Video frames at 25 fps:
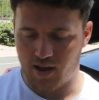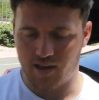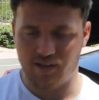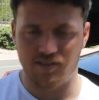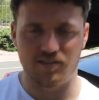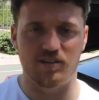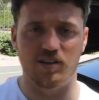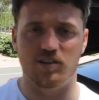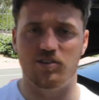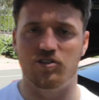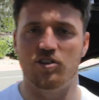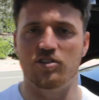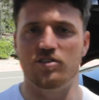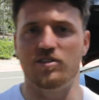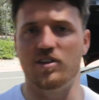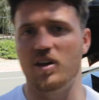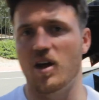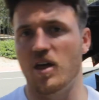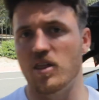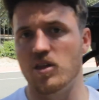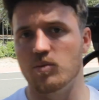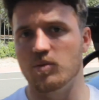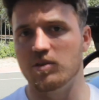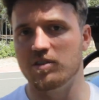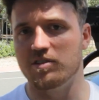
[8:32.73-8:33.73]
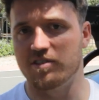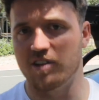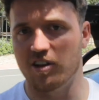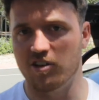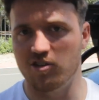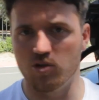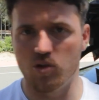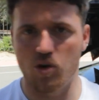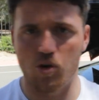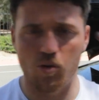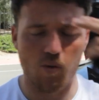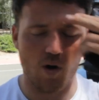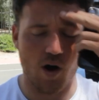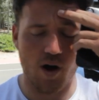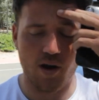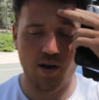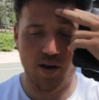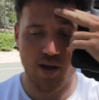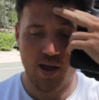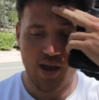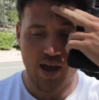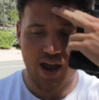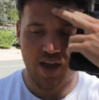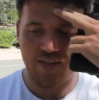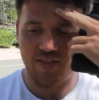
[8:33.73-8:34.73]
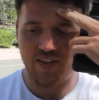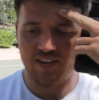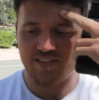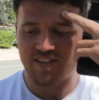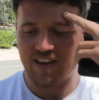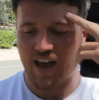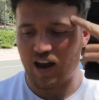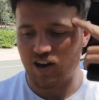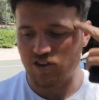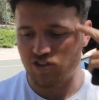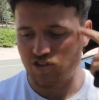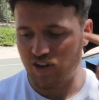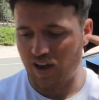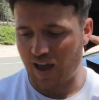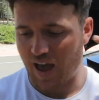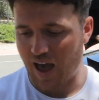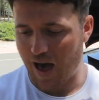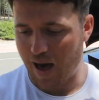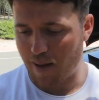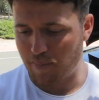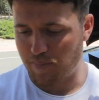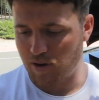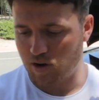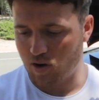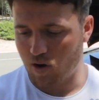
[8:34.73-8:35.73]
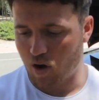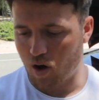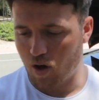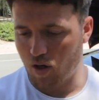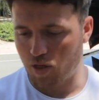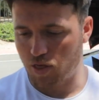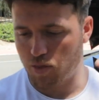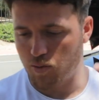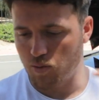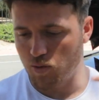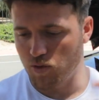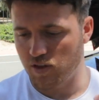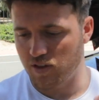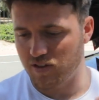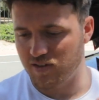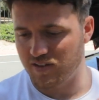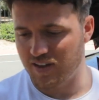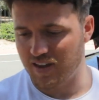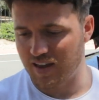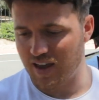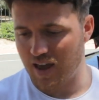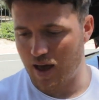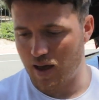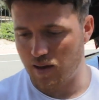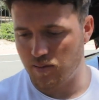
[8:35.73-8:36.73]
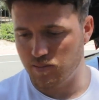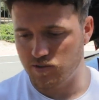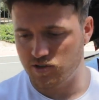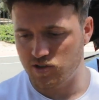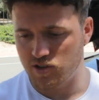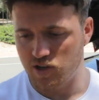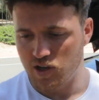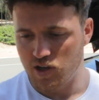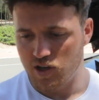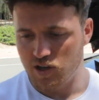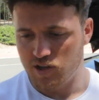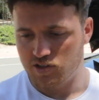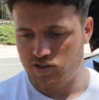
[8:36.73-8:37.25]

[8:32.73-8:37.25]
It's just another residual one, and this actually happened all through the DMs.